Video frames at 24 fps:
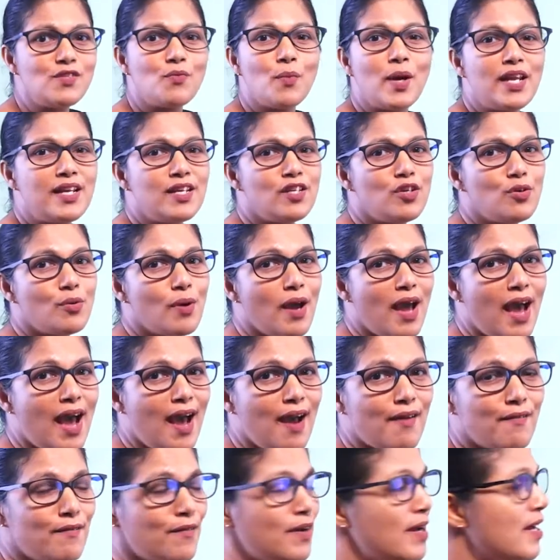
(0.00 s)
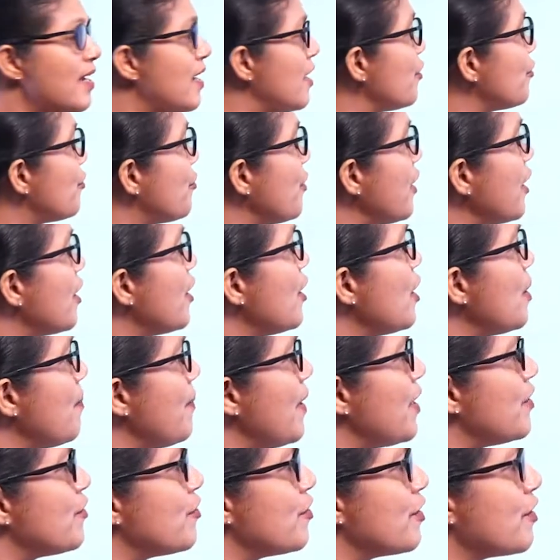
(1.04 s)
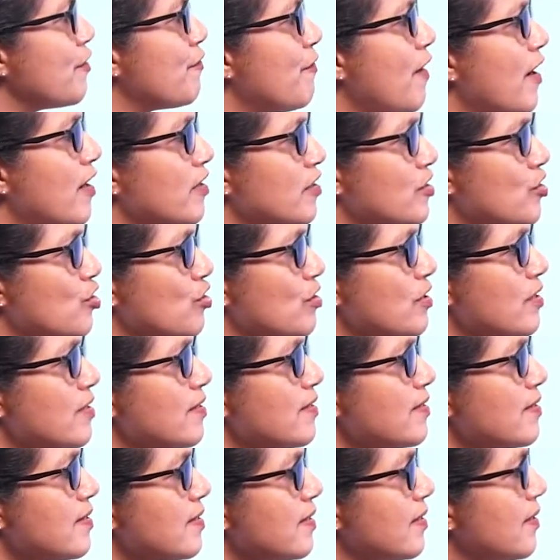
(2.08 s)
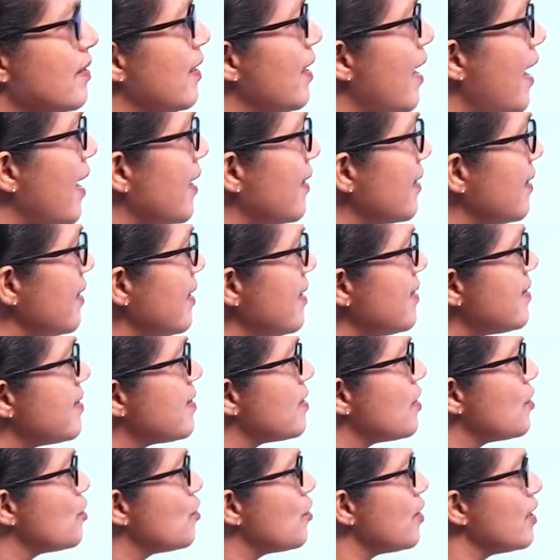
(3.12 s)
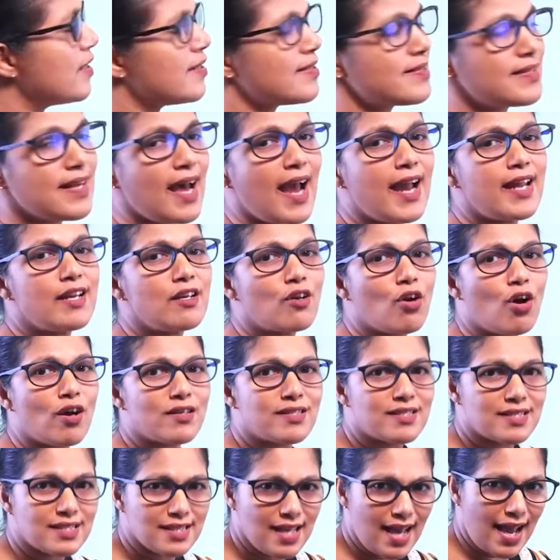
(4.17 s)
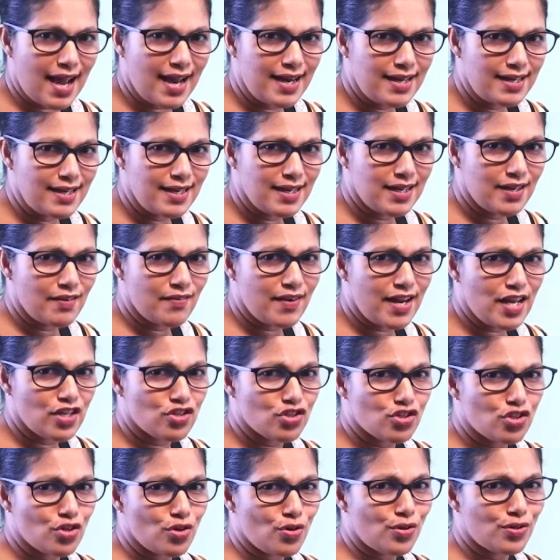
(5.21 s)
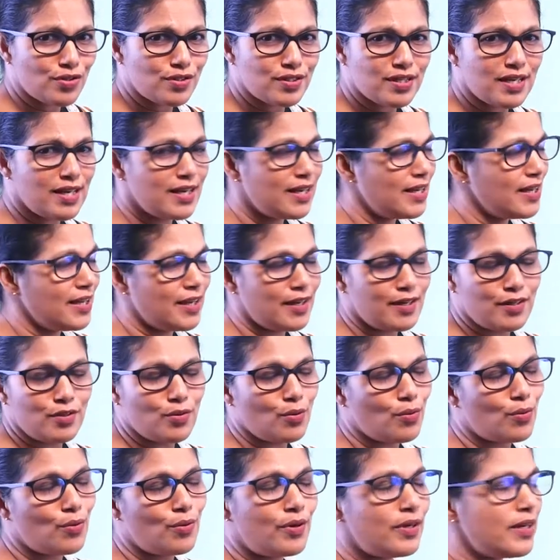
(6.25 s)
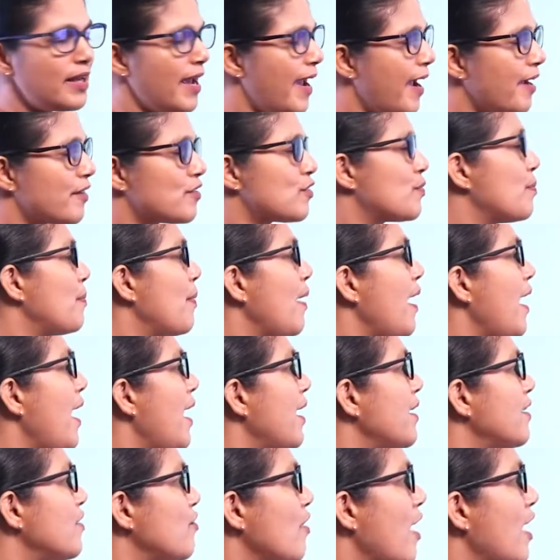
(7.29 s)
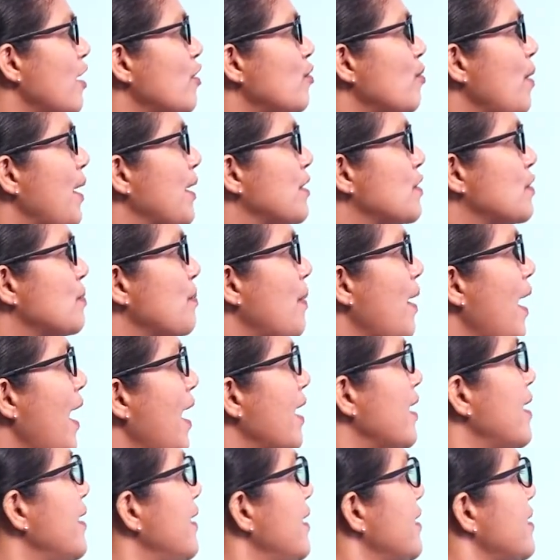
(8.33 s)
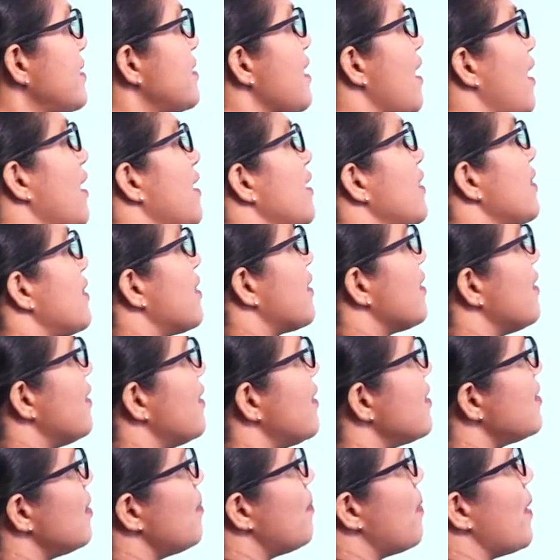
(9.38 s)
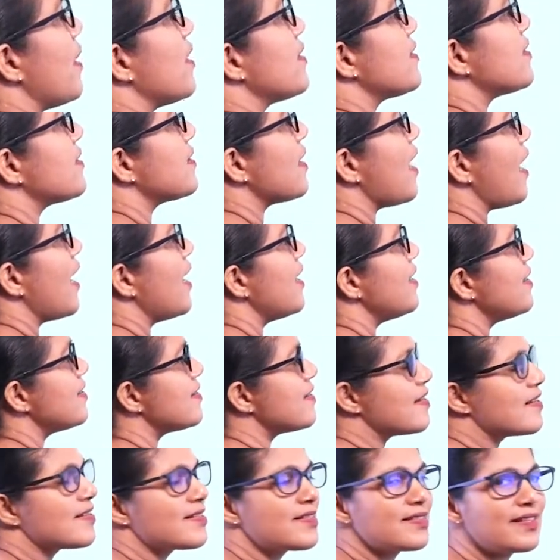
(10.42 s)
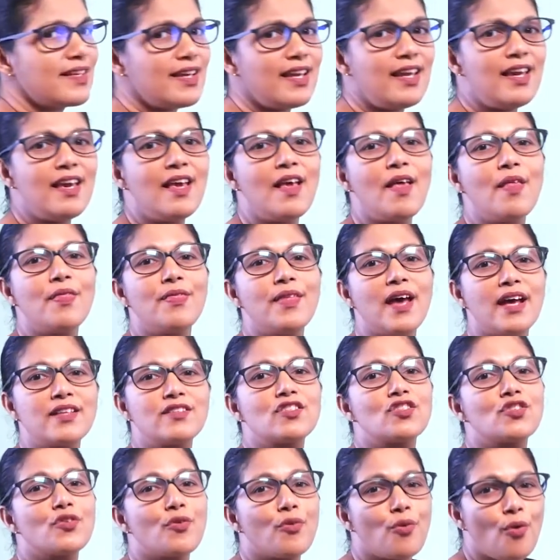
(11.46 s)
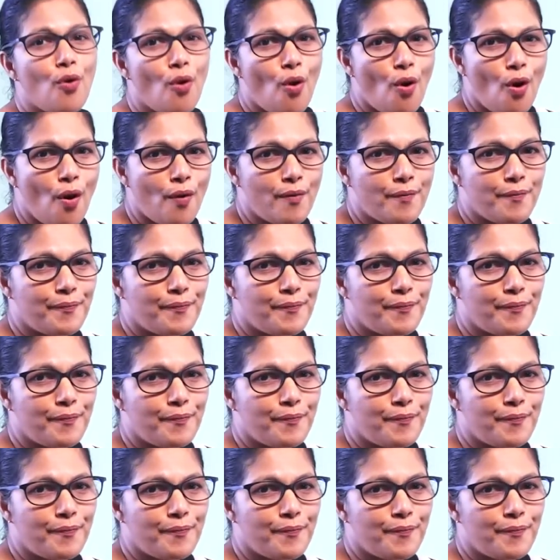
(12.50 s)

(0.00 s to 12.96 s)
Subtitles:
when you have trigonometric functions like this, sine, cos, tan ratios. Don't expand. Try to expand. Sin 30 plus sin 60, that's wrong.